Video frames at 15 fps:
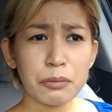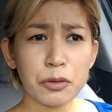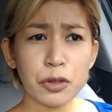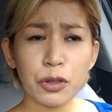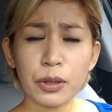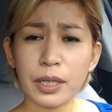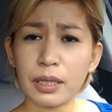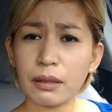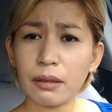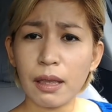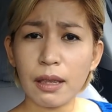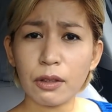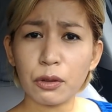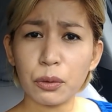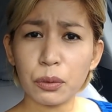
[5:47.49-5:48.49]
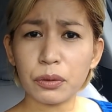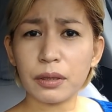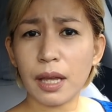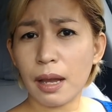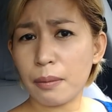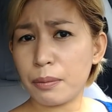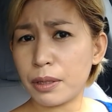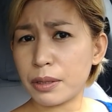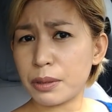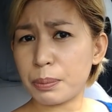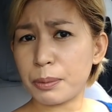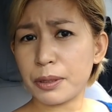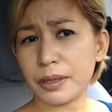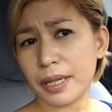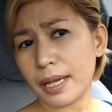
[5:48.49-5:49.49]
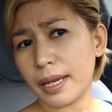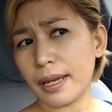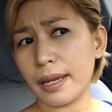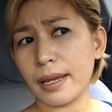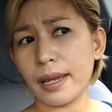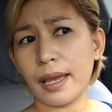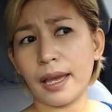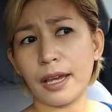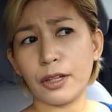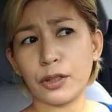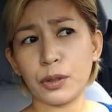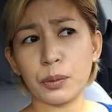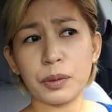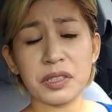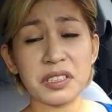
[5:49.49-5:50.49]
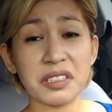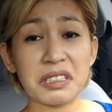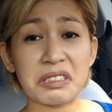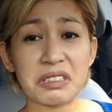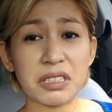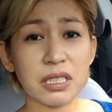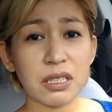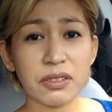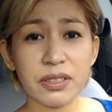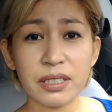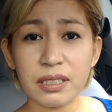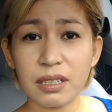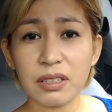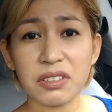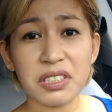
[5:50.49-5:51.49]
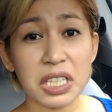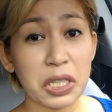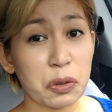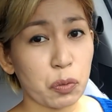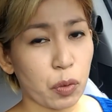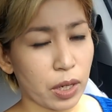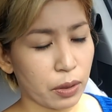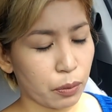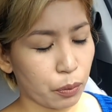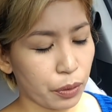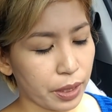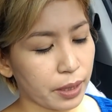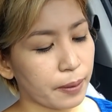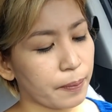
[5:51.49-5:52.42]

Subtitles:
you can take 2 tablets per day and you will still see results in 1 week.